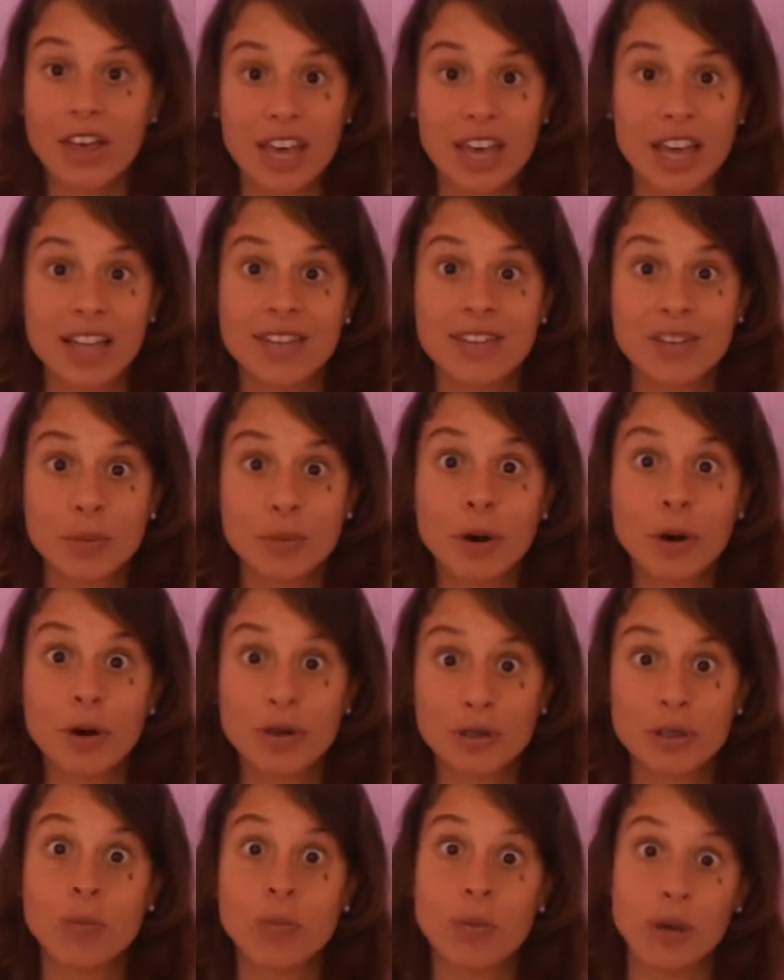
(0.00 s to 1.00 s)
It's
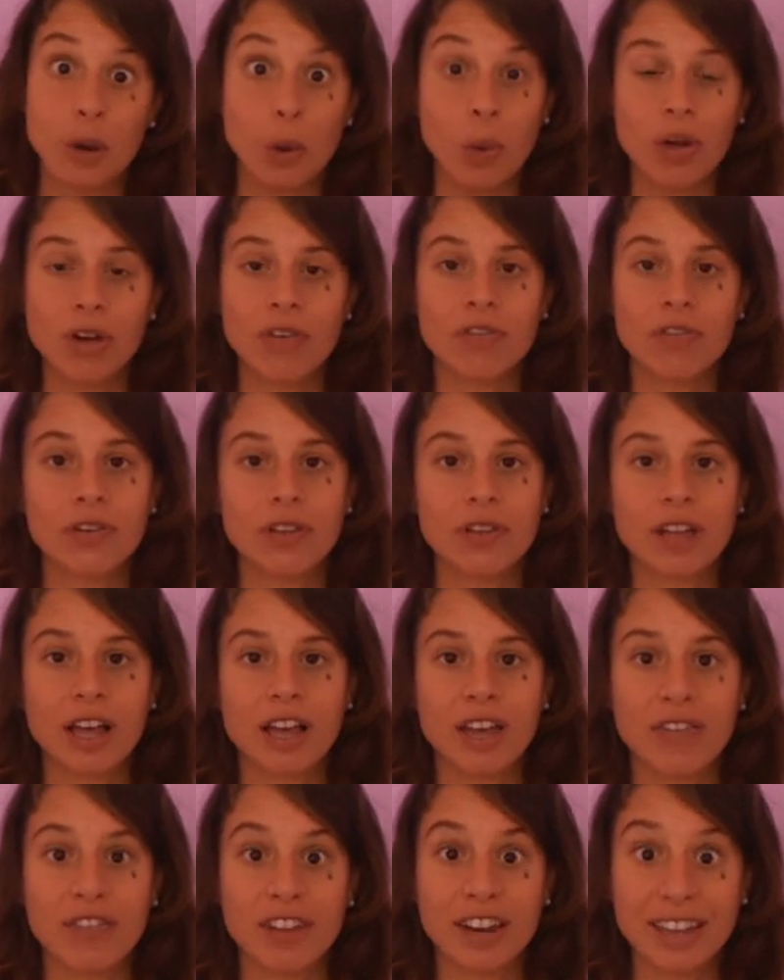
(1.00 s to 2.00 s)
supposed to be a wonderful
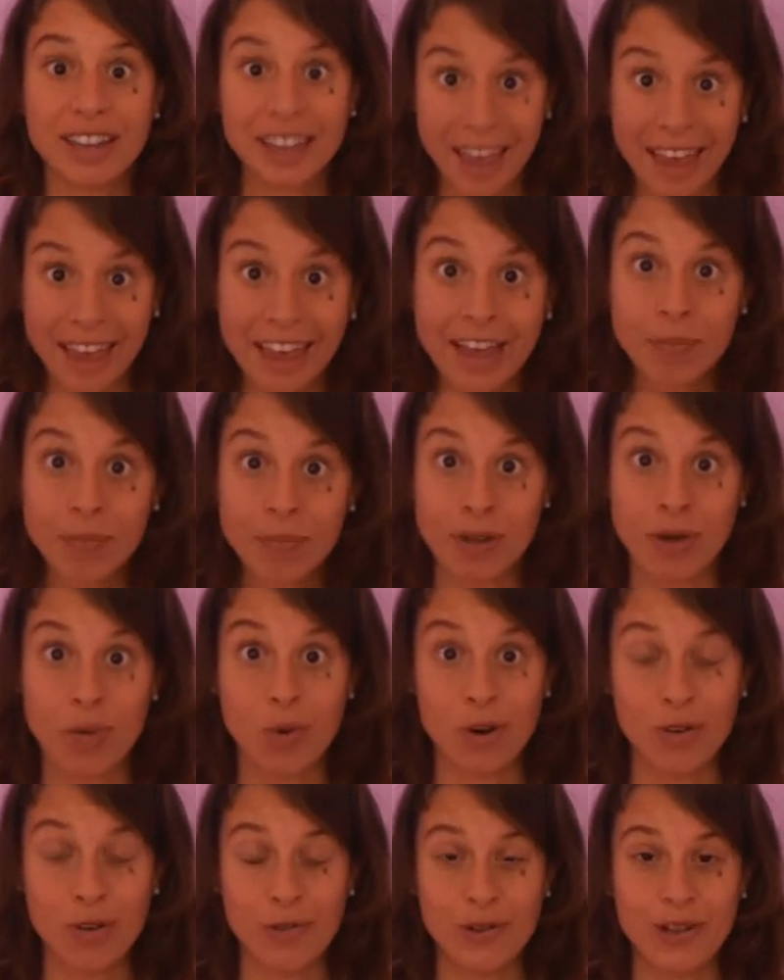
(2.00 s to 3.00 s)
life, and it can be a
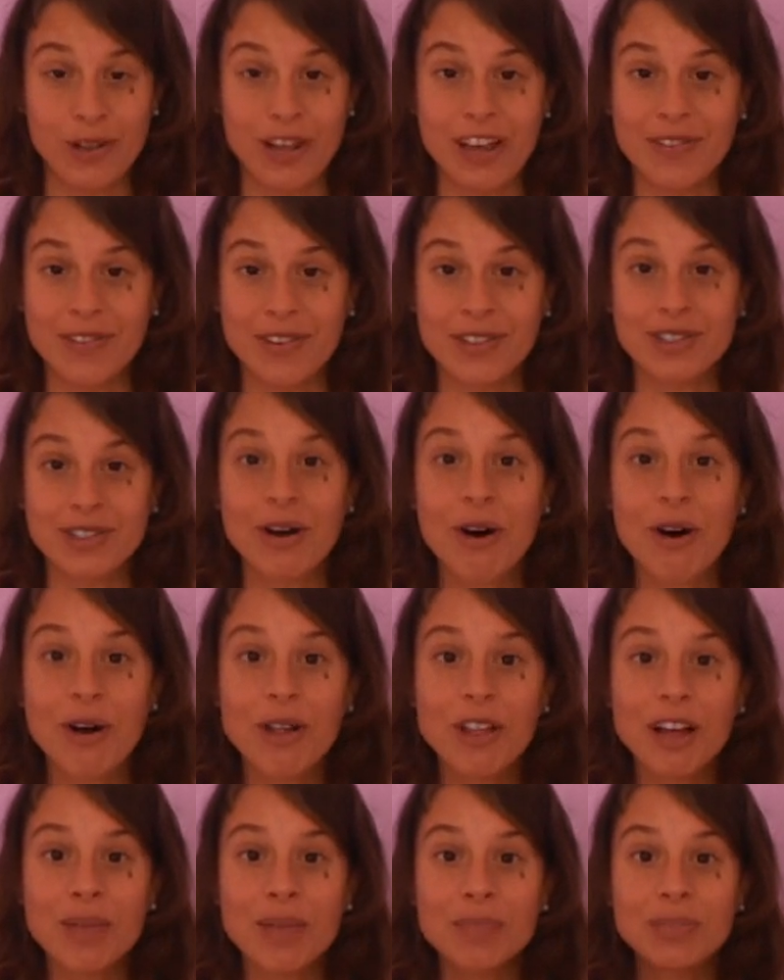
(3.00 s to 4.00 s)
wonderful life. It's
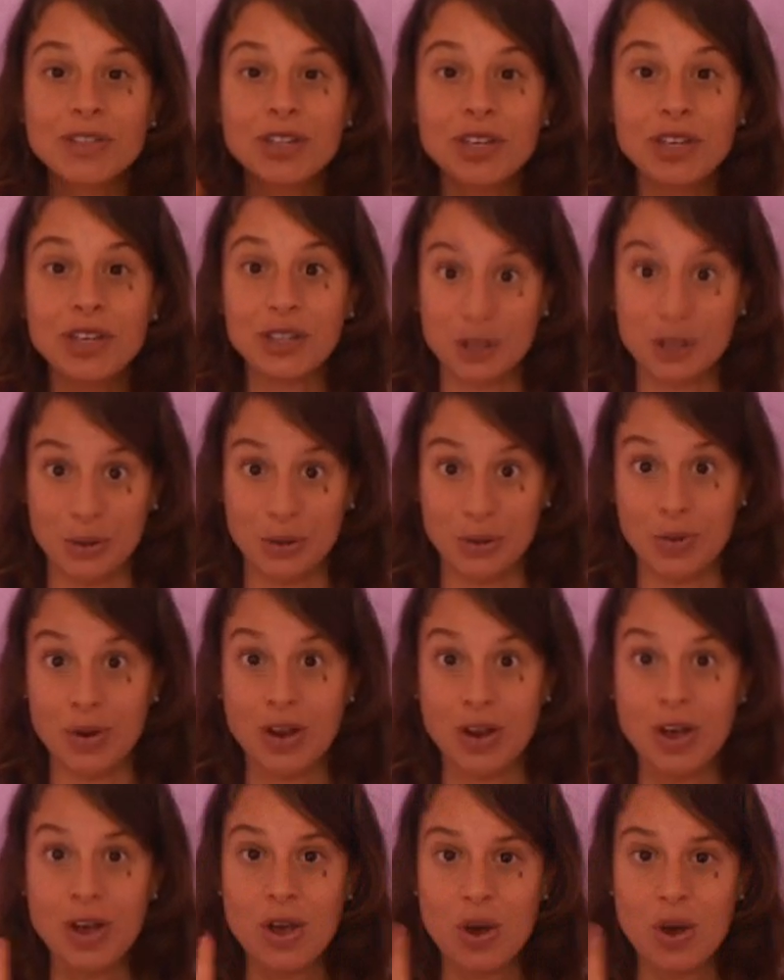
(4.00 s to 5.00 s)
all up to you.
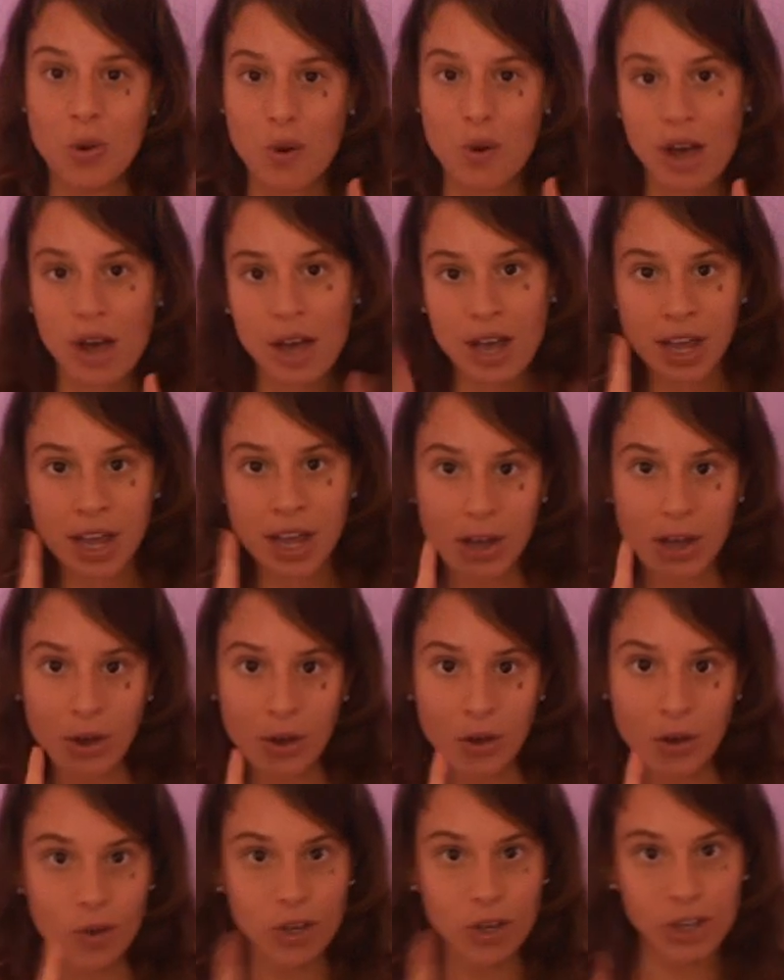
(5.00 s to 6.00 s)

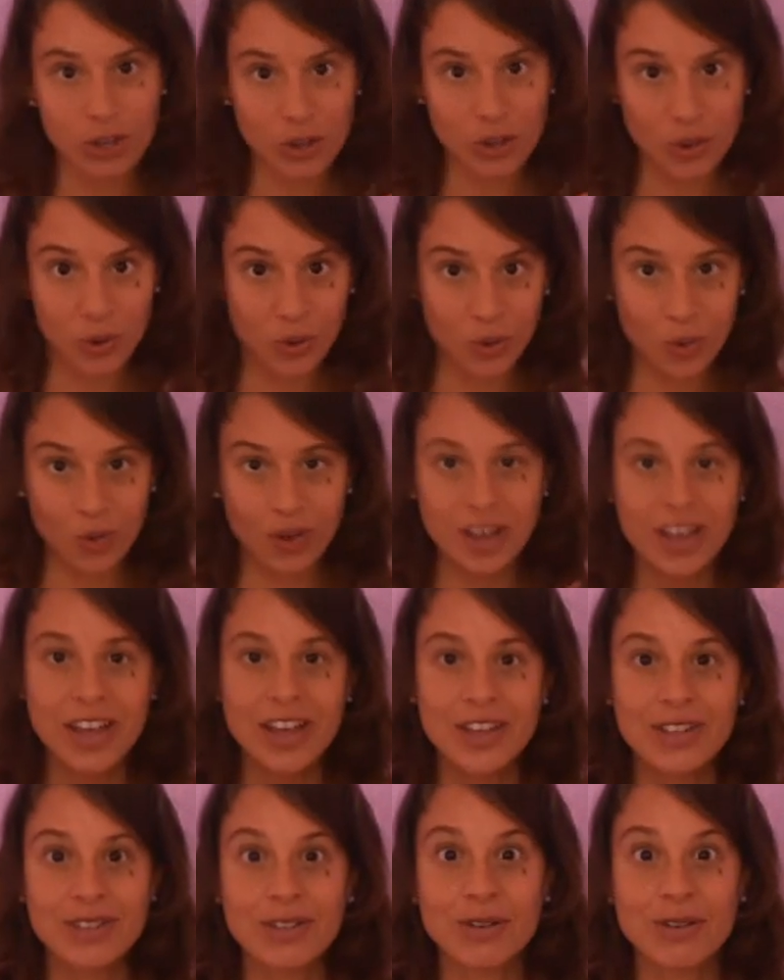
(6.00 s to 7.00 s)
Y-O-U.
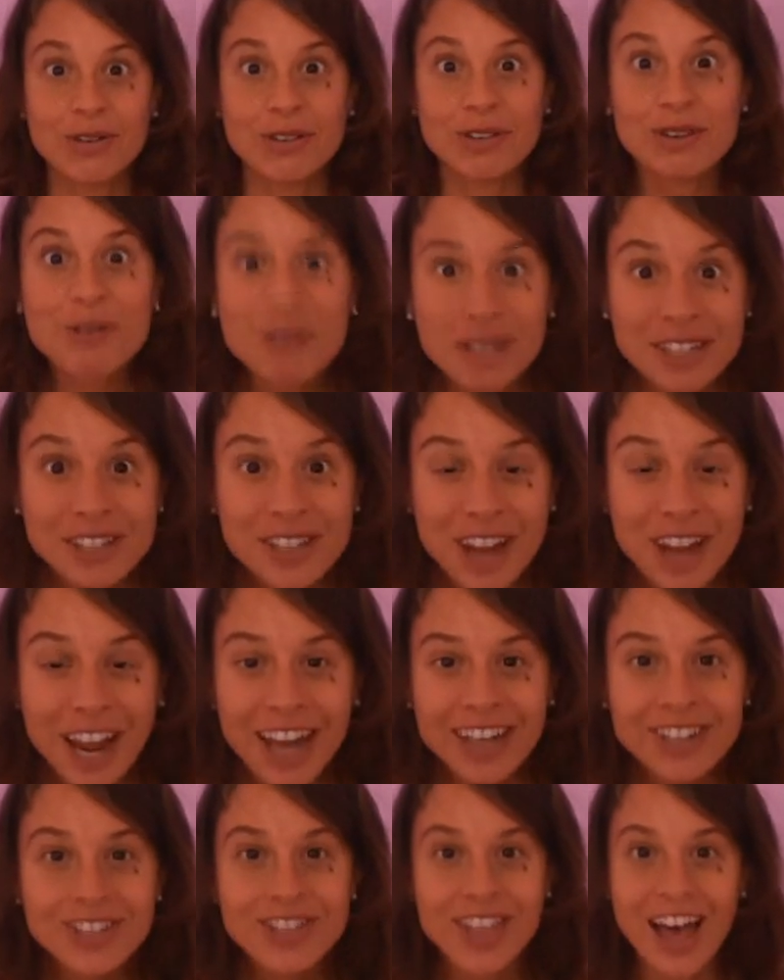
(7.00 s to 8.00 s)
So you can
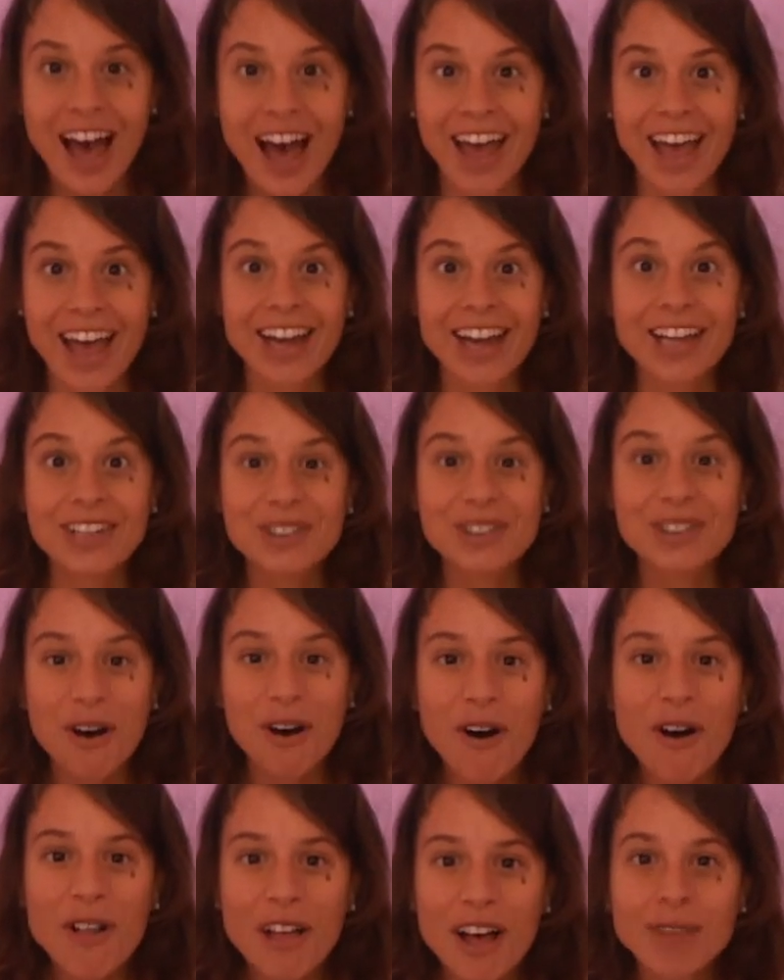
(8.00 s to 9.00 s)
change that, and it's
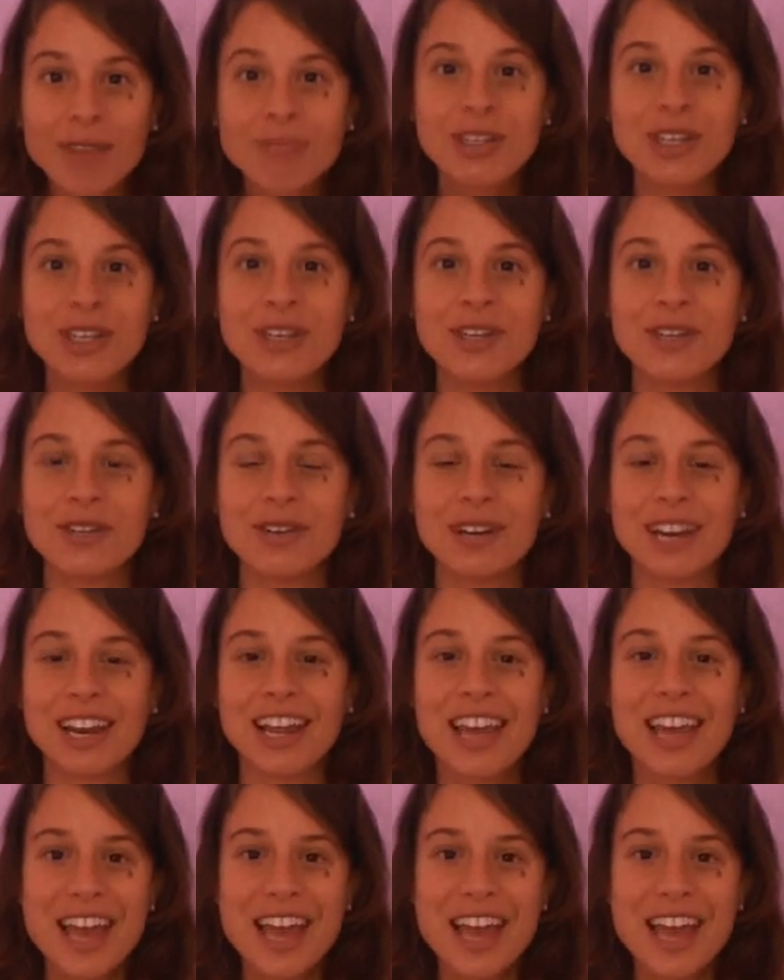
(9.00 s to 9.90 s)
all up to you. And